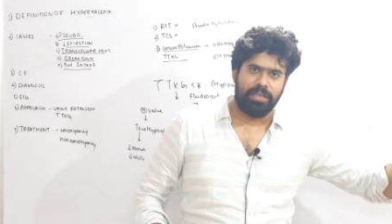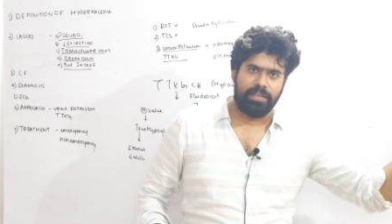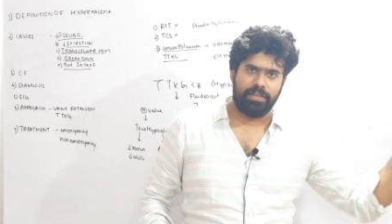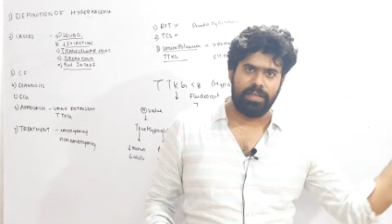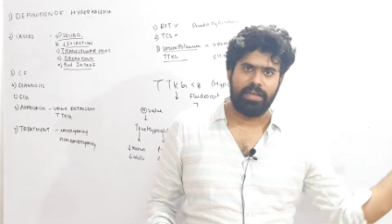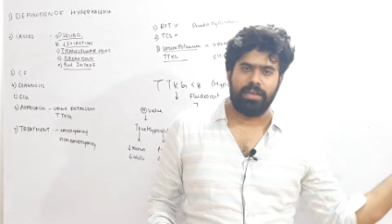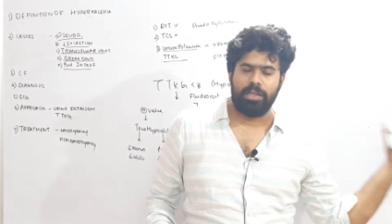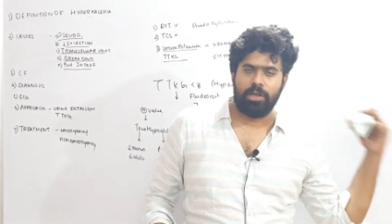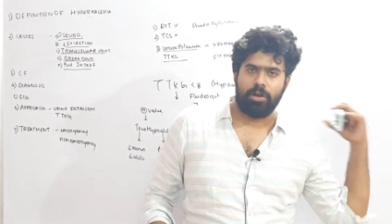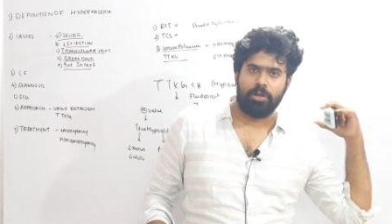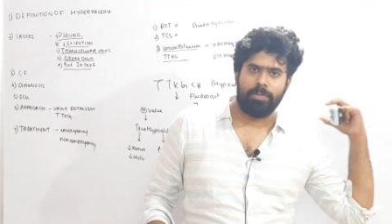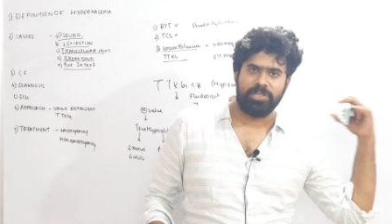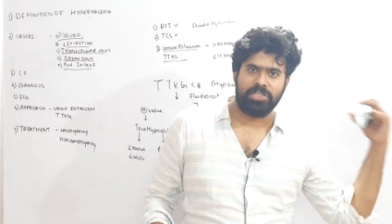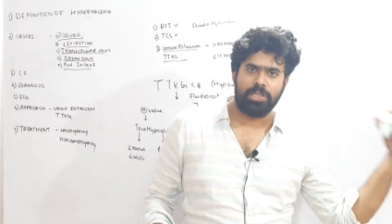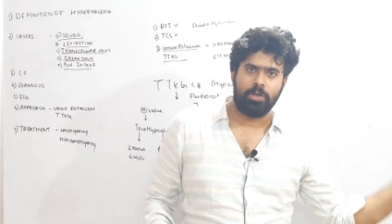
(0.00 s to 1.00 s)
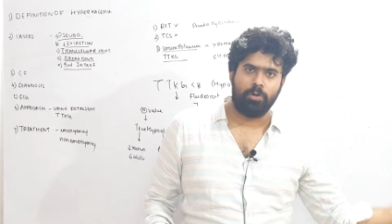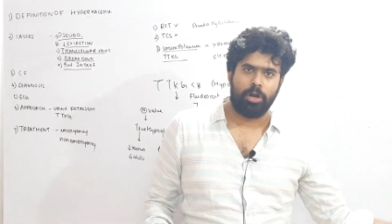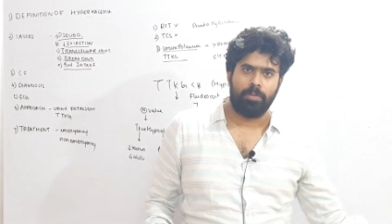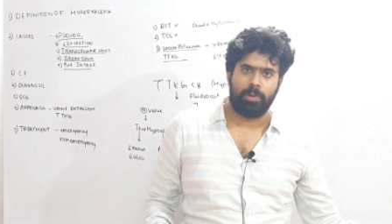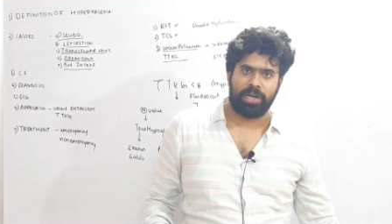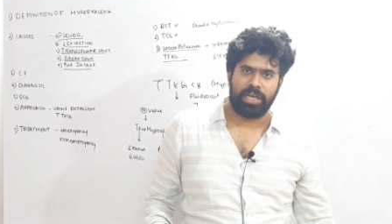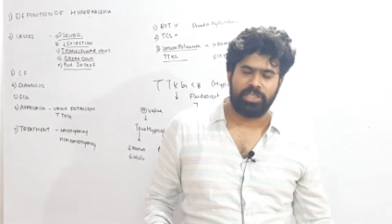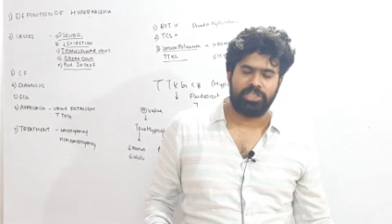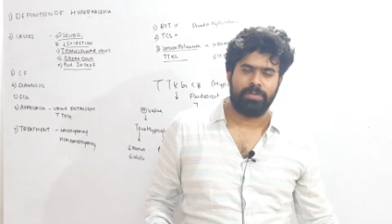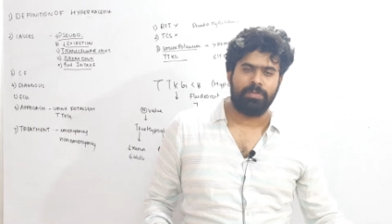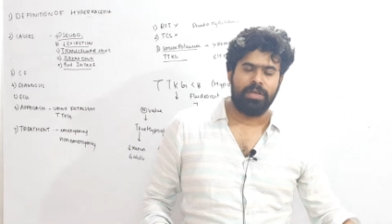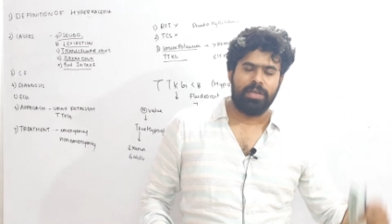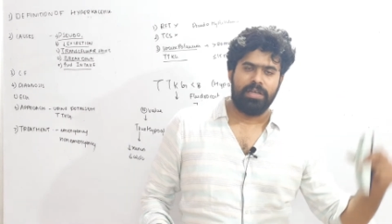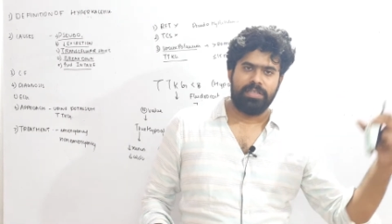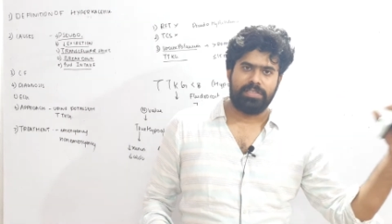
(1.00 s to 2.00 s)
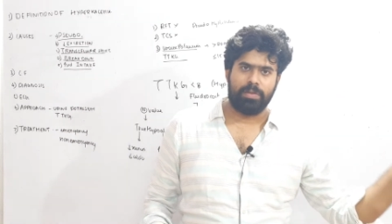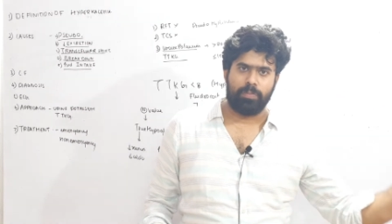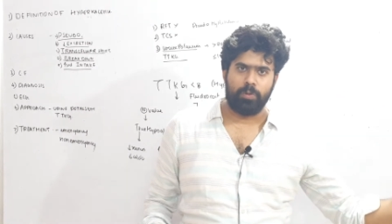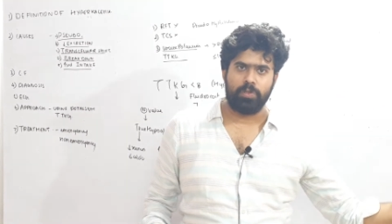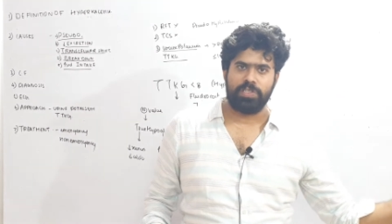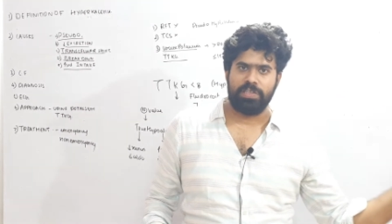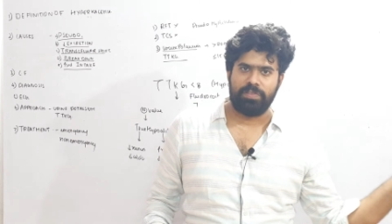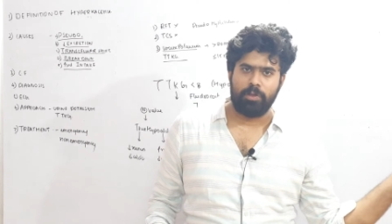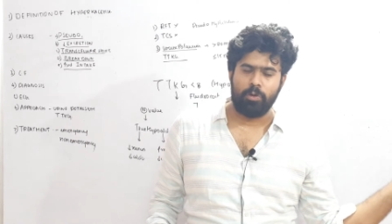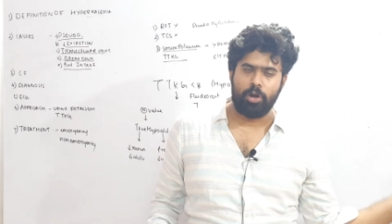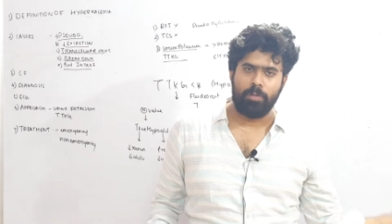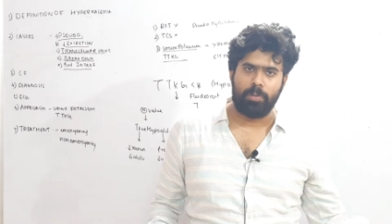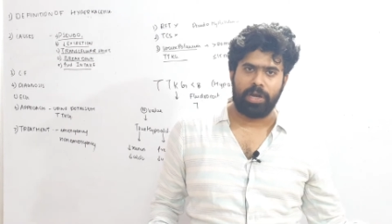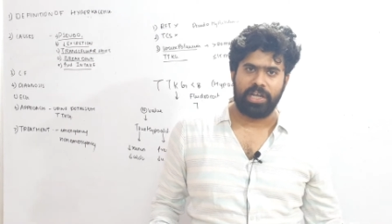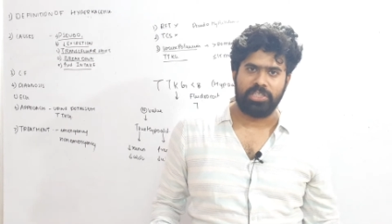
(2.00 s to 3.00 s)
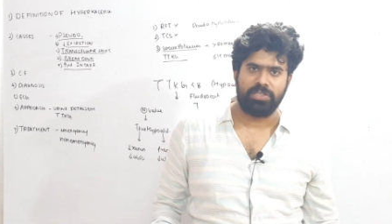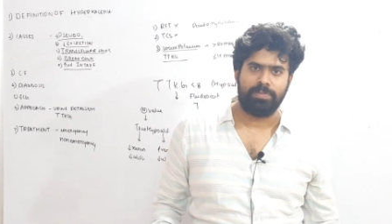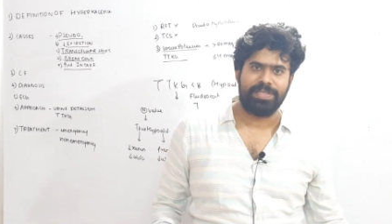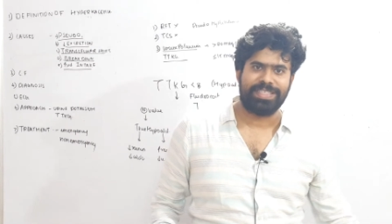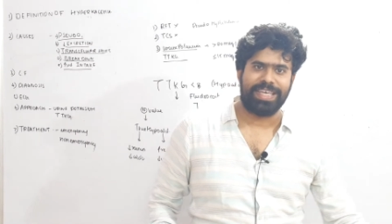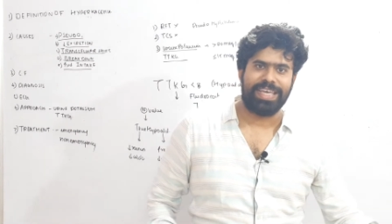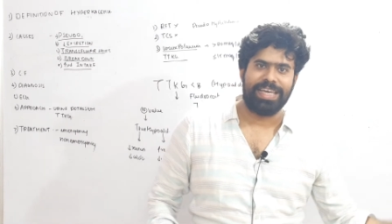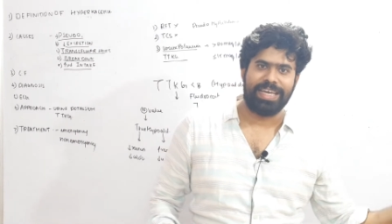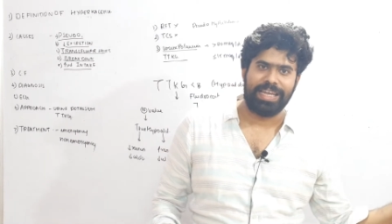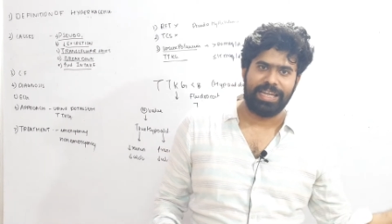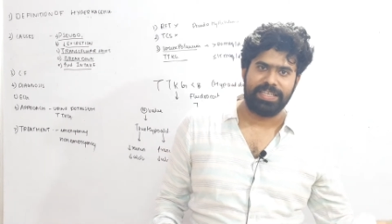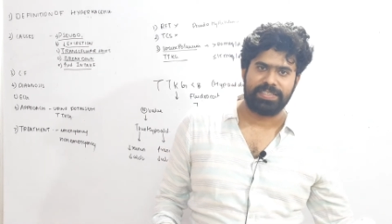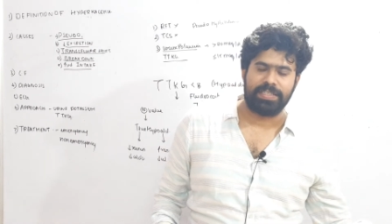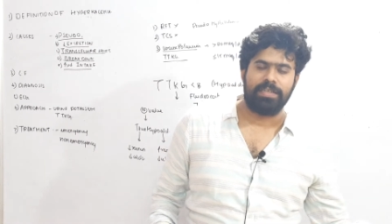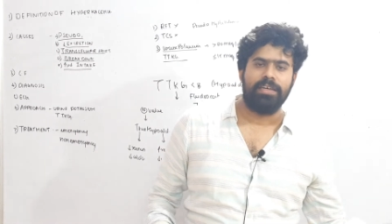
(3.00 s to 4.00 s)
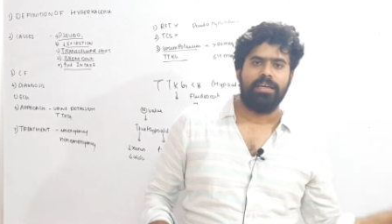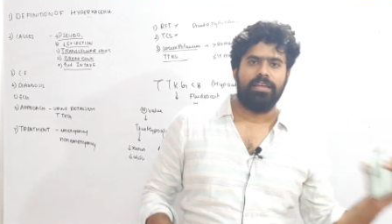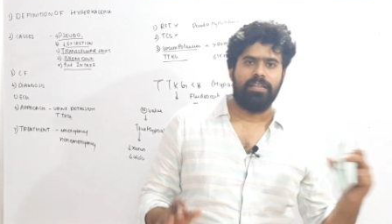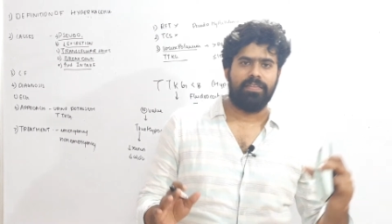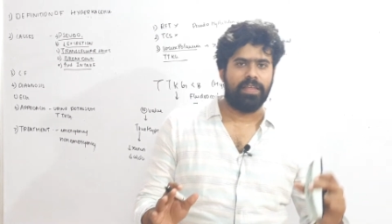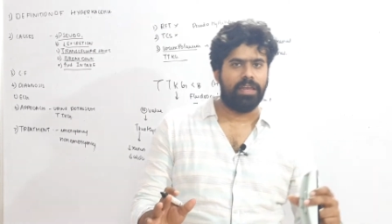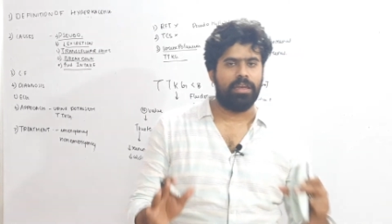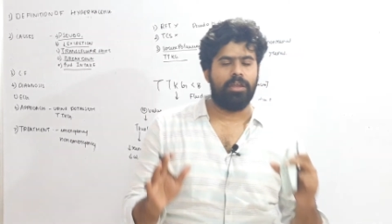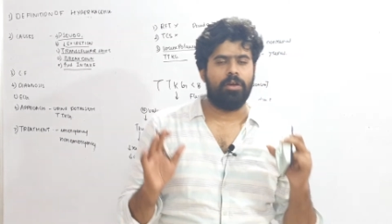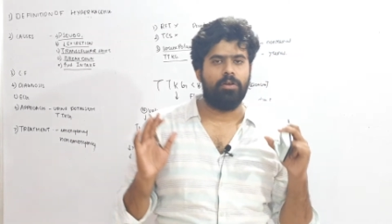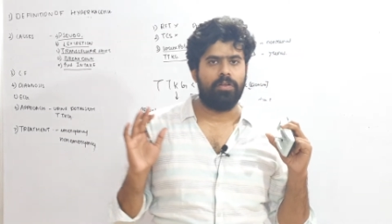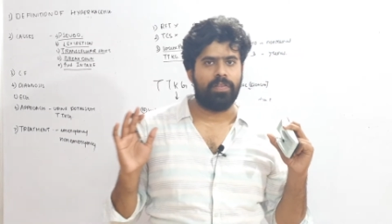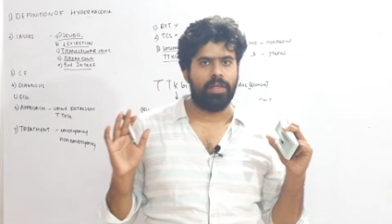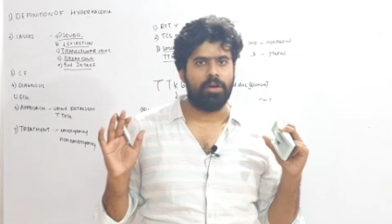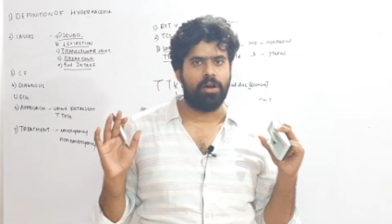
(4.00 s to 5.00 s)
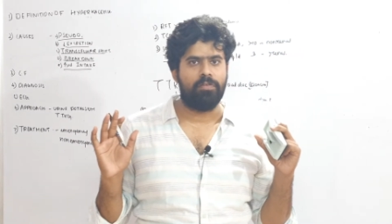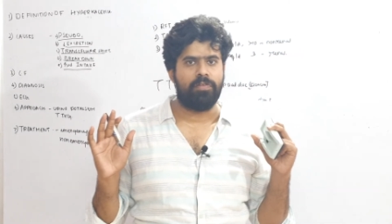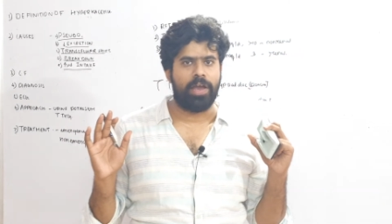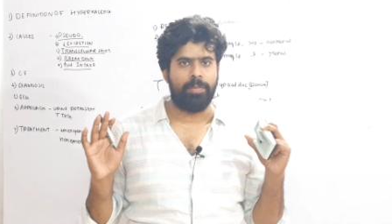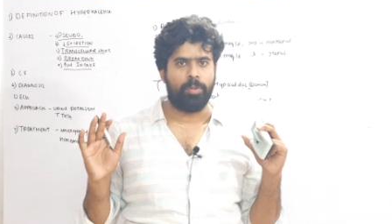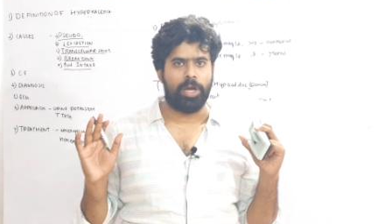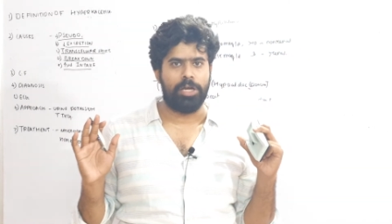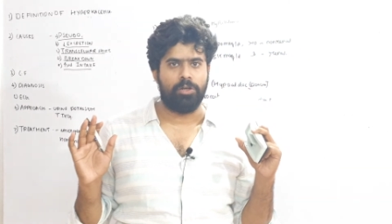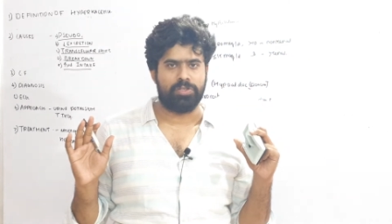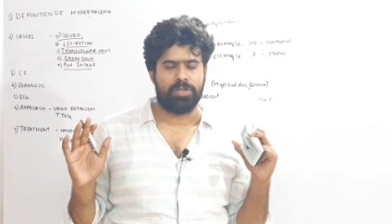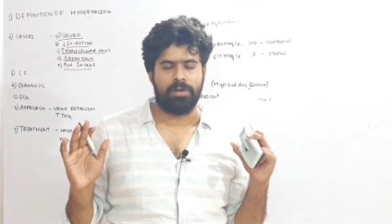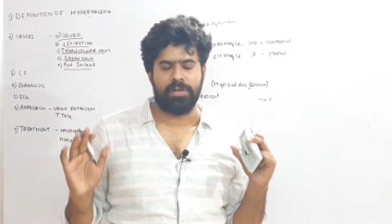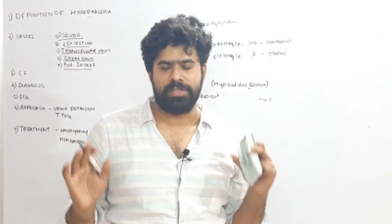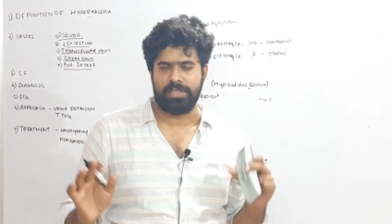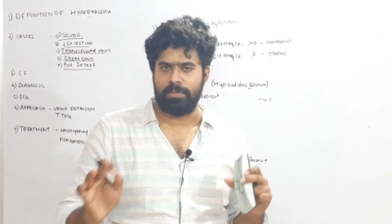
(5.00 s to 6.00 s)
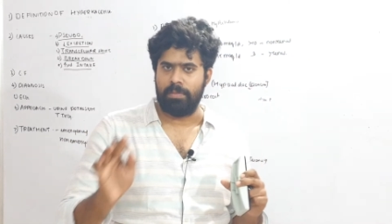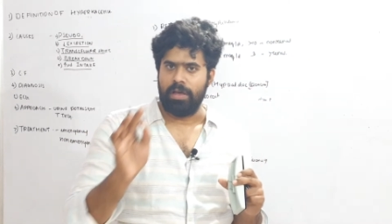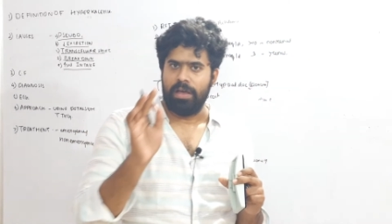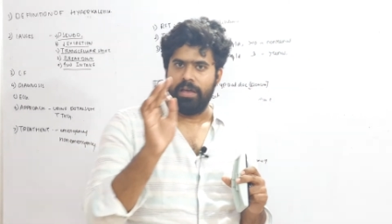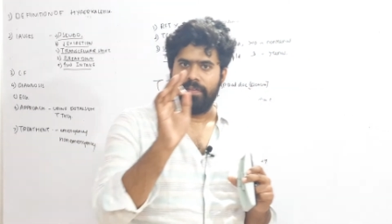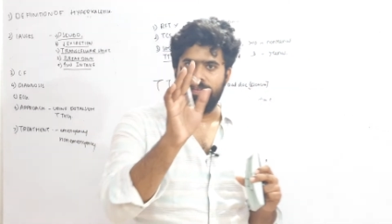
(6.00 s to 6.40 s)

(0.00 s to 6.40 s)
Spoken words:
Then you have to measure the urine potassium. Suppose if the urine potassium is increased, then you have to think of hypoaldosteronism.